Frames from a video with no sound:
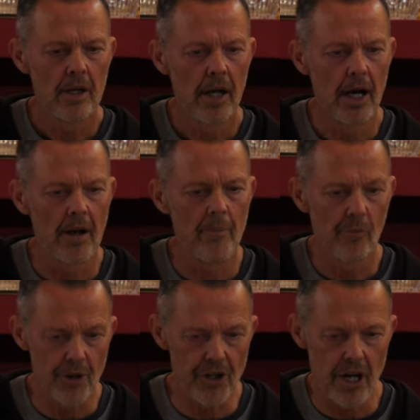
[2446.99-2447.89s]
um,
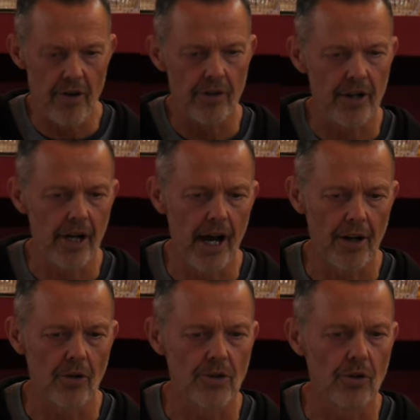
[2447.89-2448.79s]
which here in the
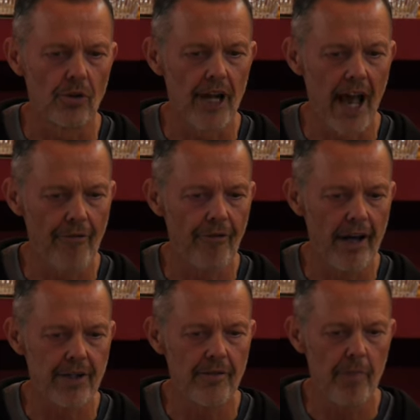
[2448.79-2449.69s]
article is called
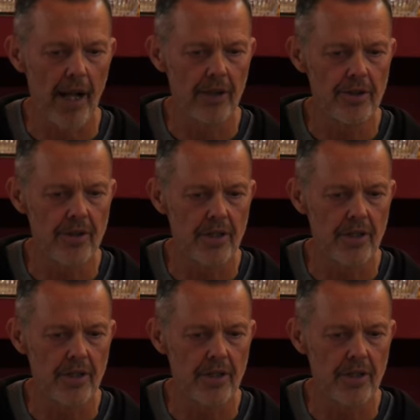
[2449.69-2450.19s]
affective balance.